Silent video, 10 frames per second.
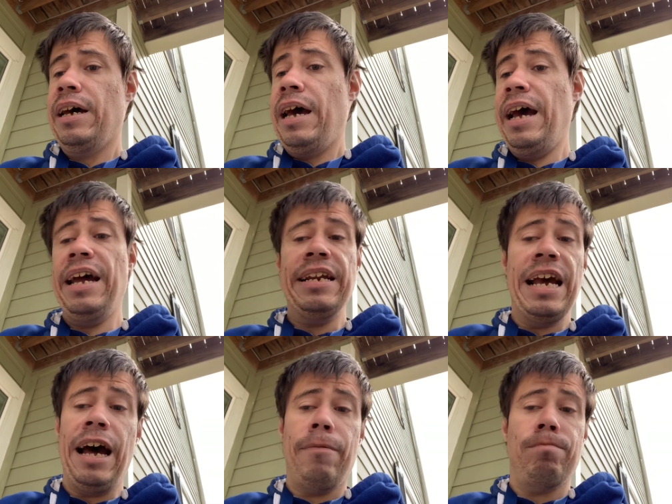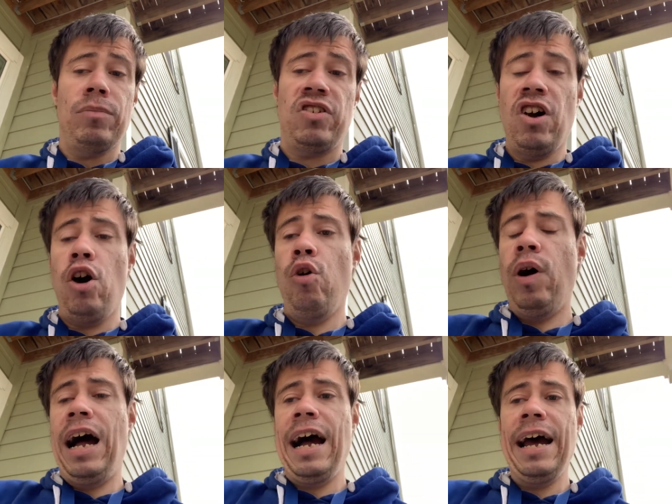and yeah, so
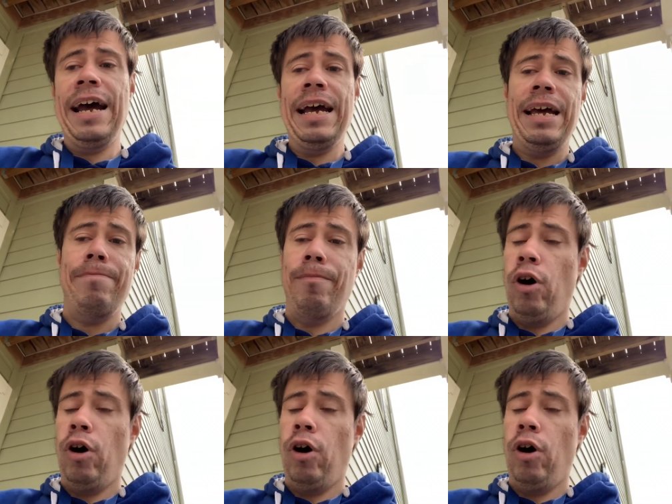I